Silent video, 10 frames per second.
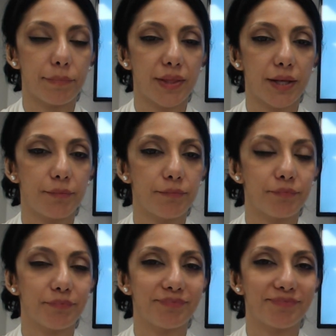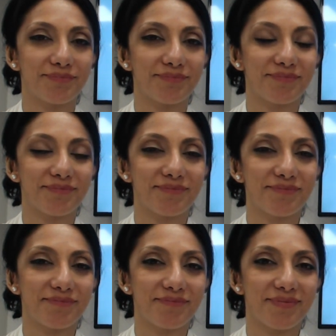
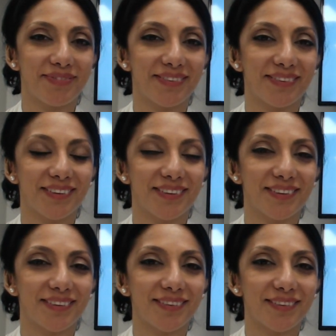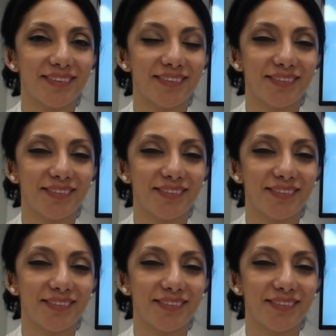No words are spoken by the person on screen.